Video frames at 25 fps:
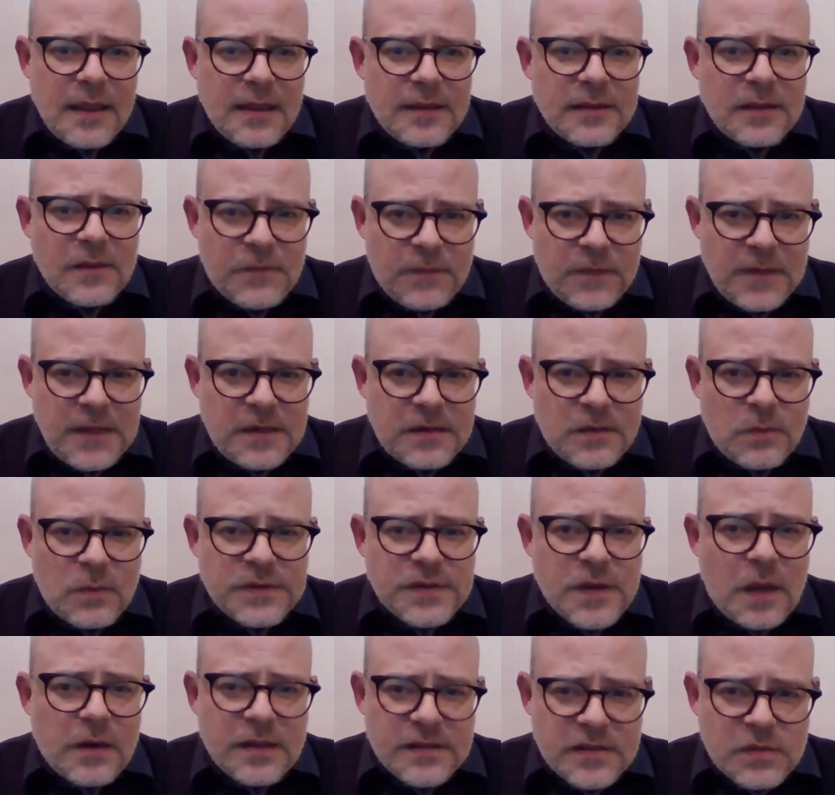The fleet was
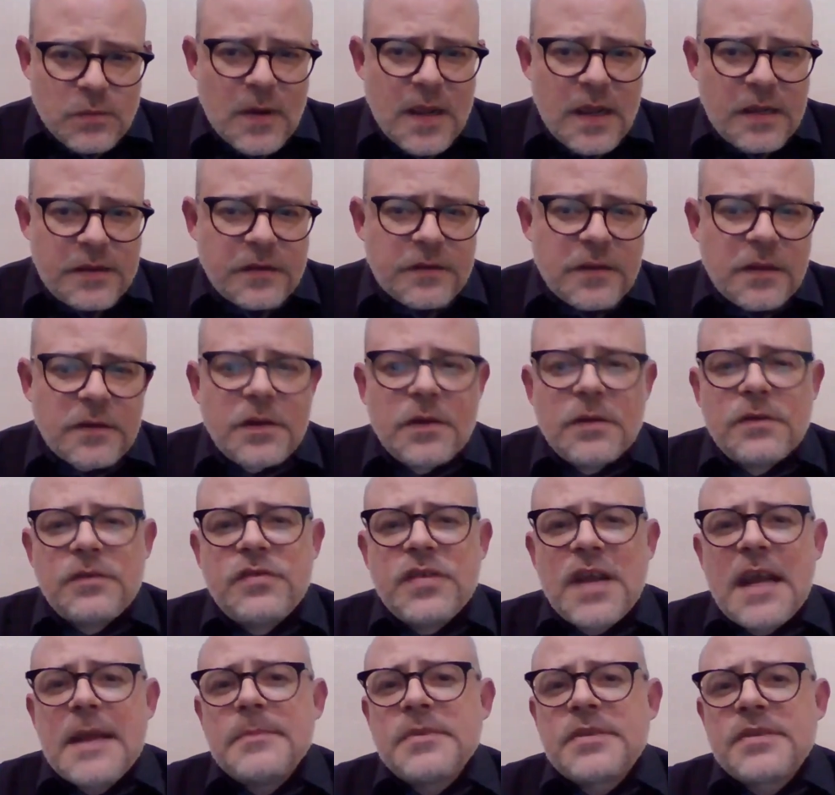on its way to the new
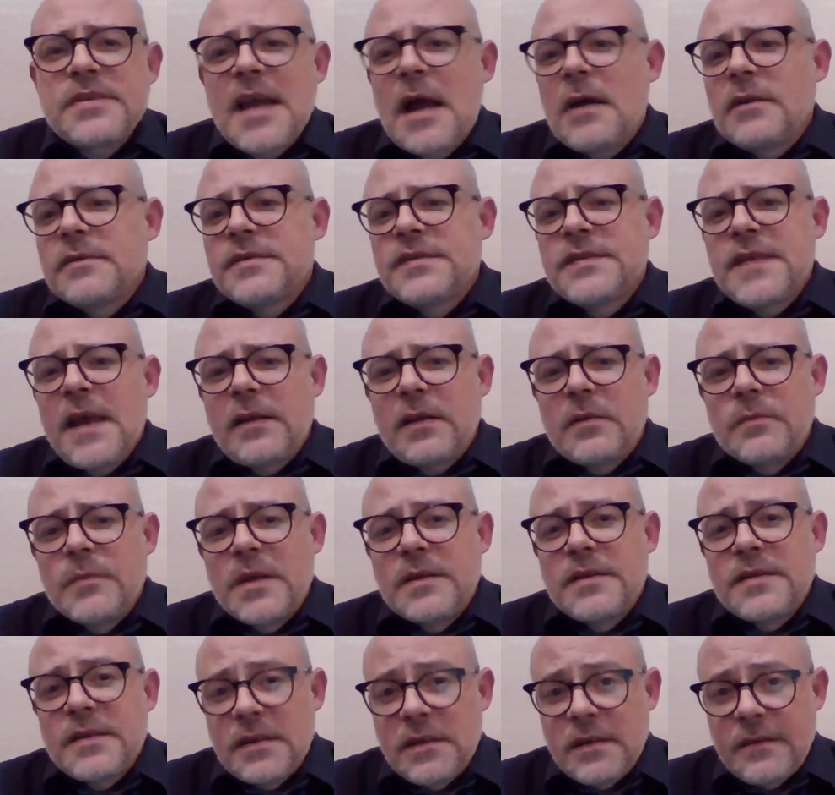Jamestown
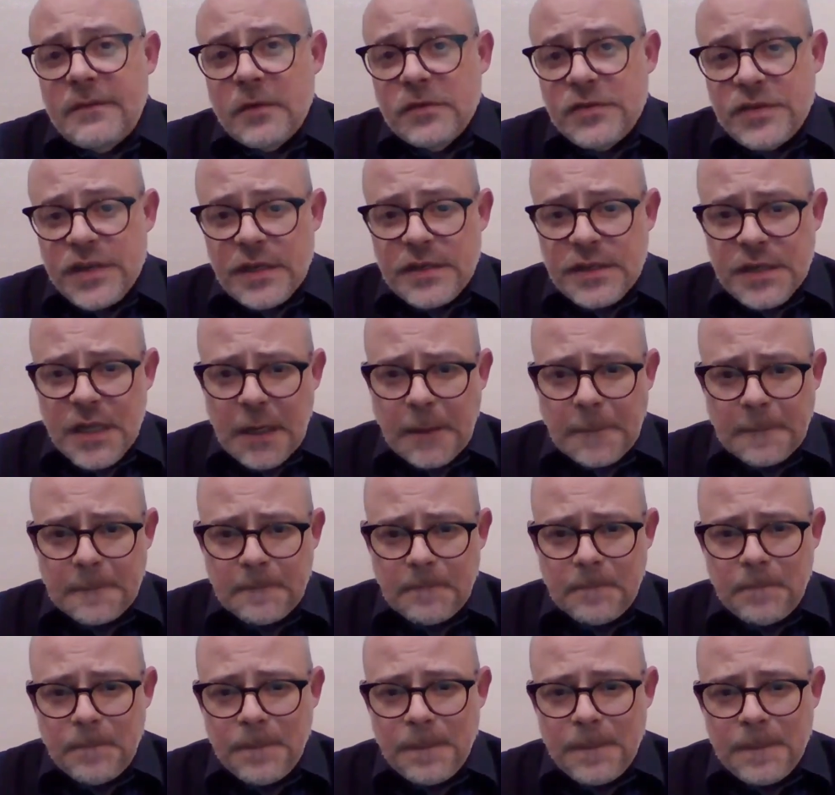settlement in Virginia.
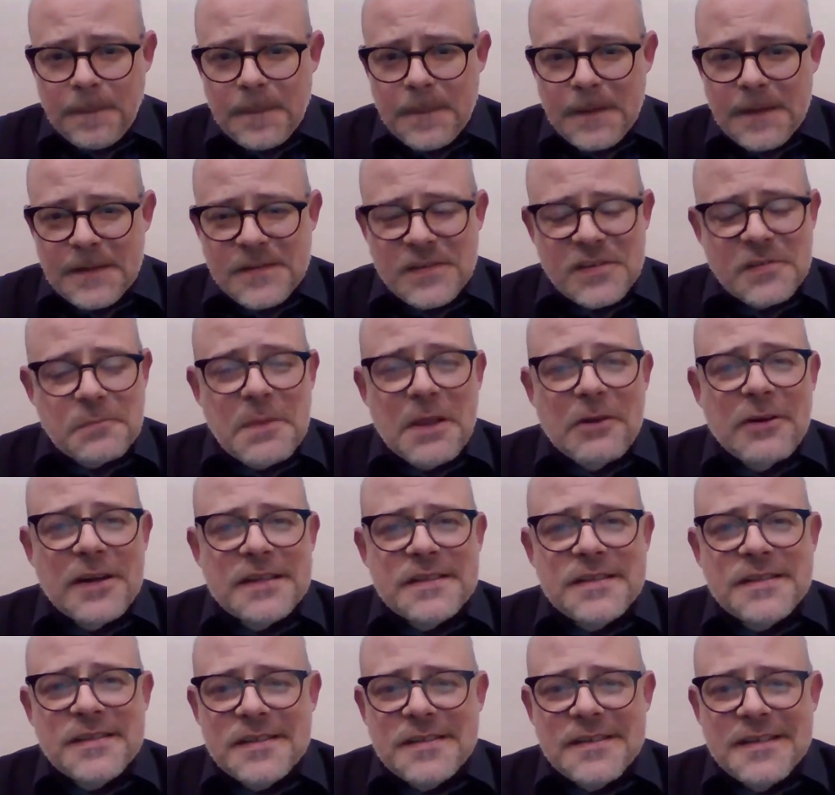
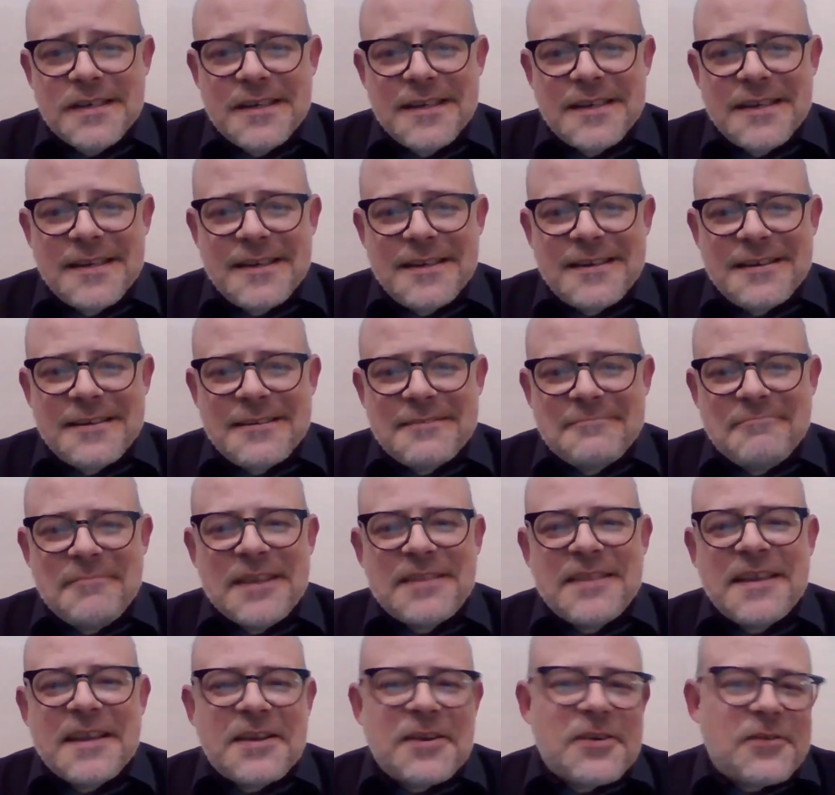Spirits,
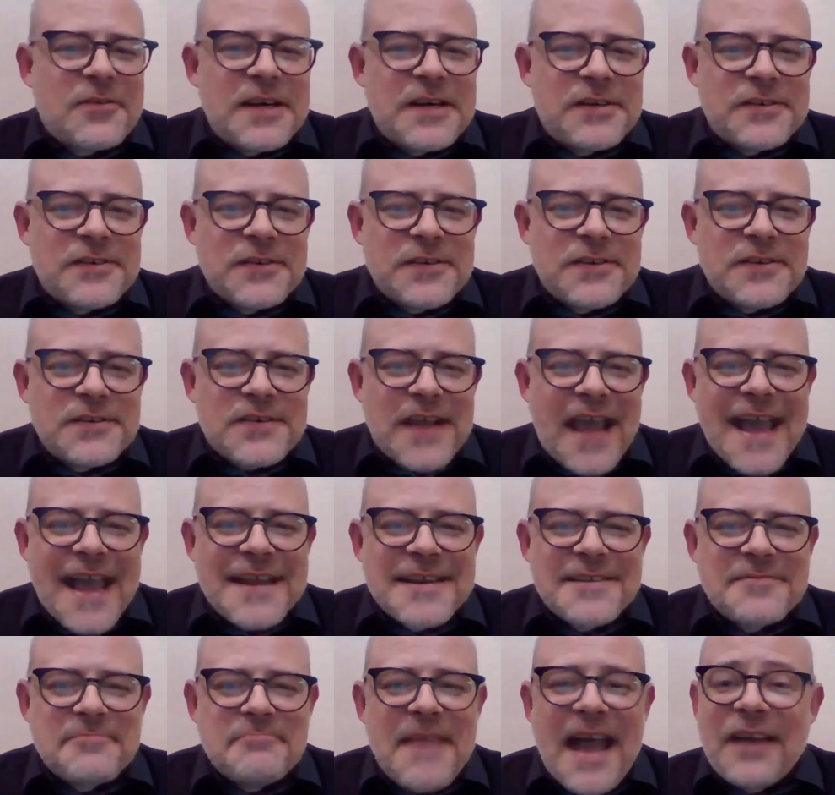mythic creatures,
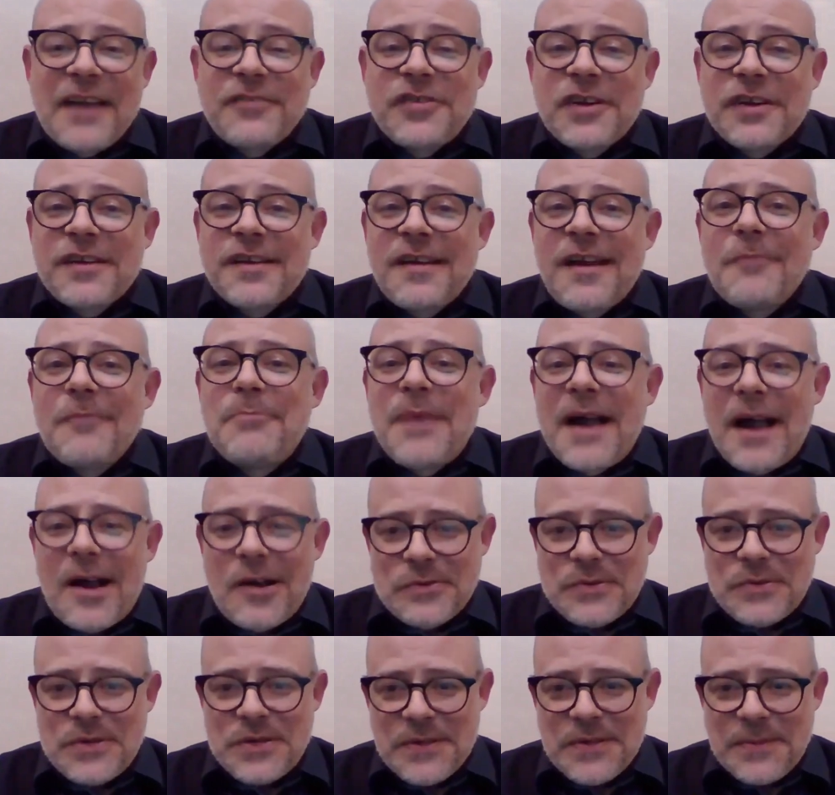and magic
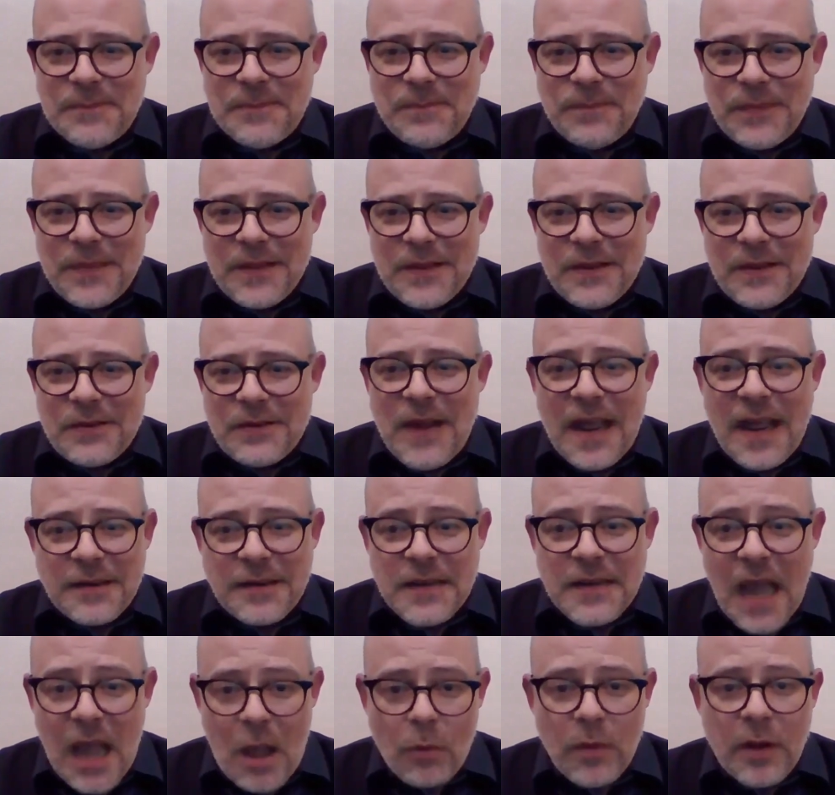abound. Right
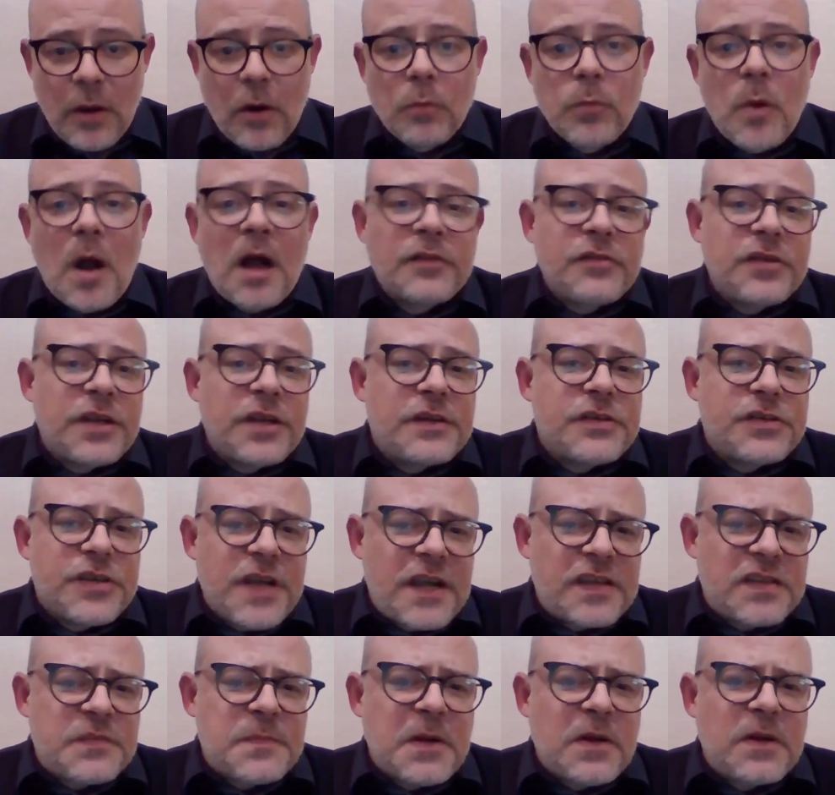now, we are watching
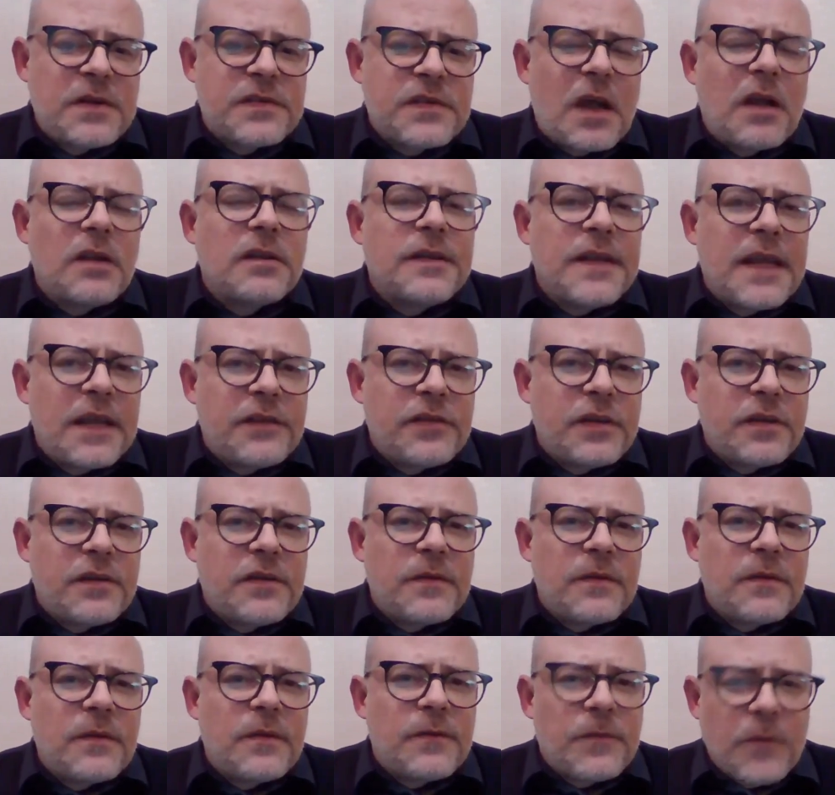Shakespeare's
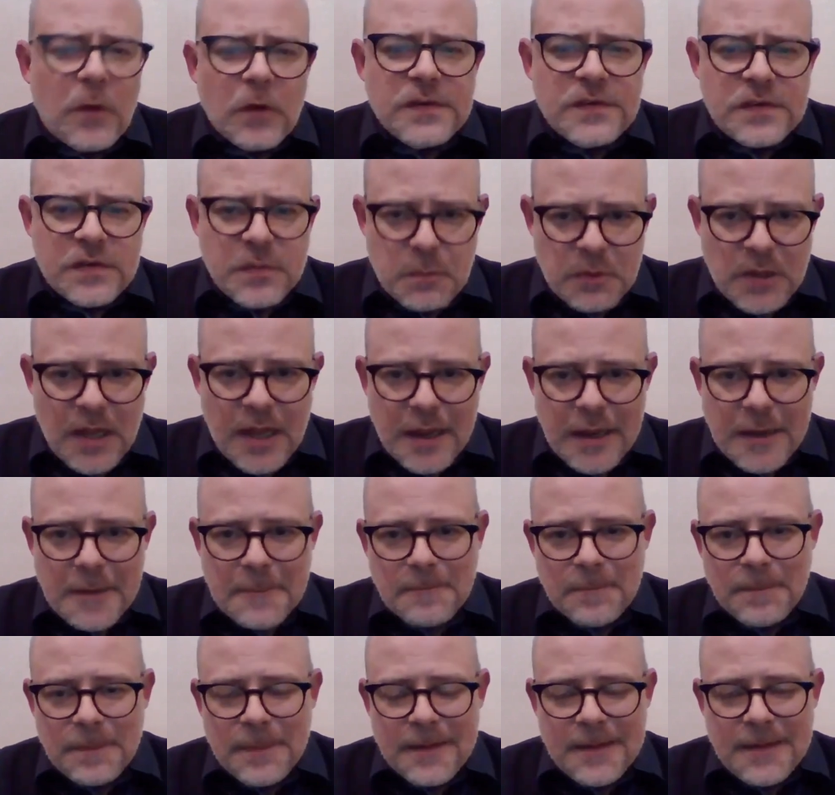alleged first play.
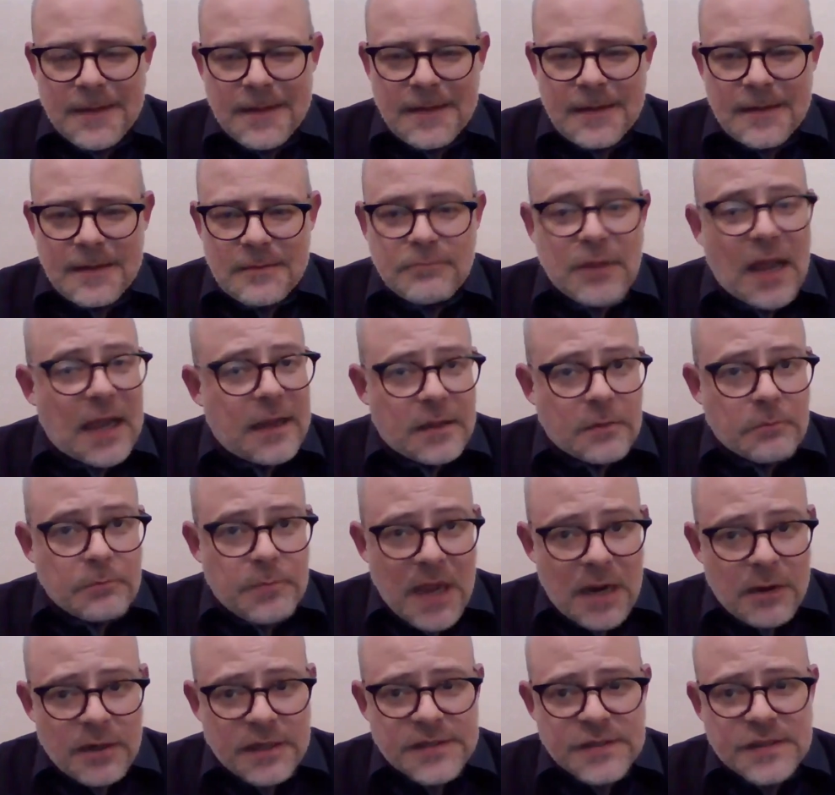By
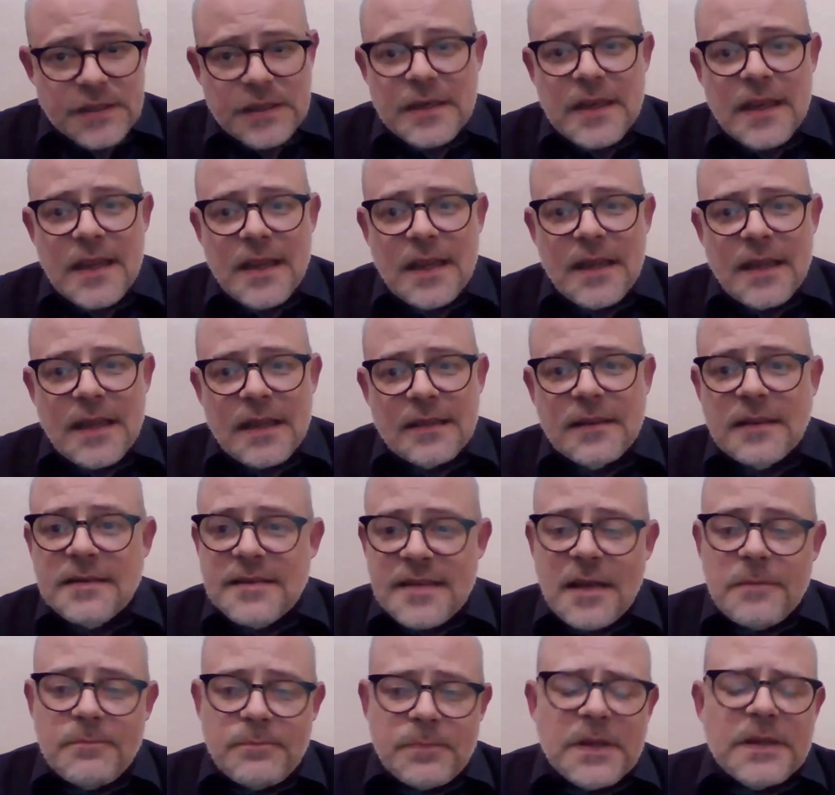comparison, The
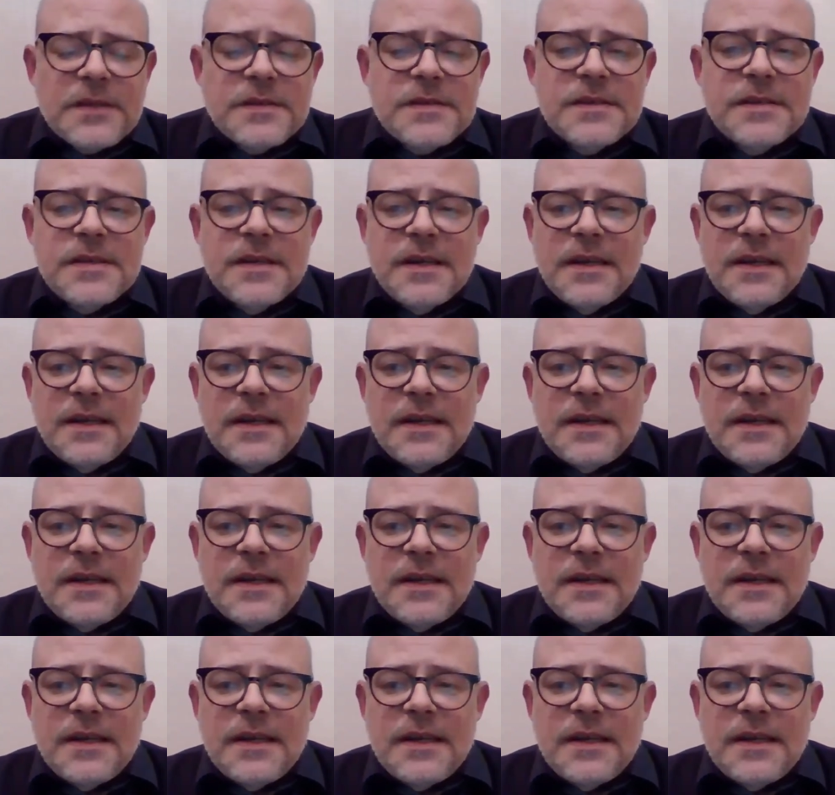Tempest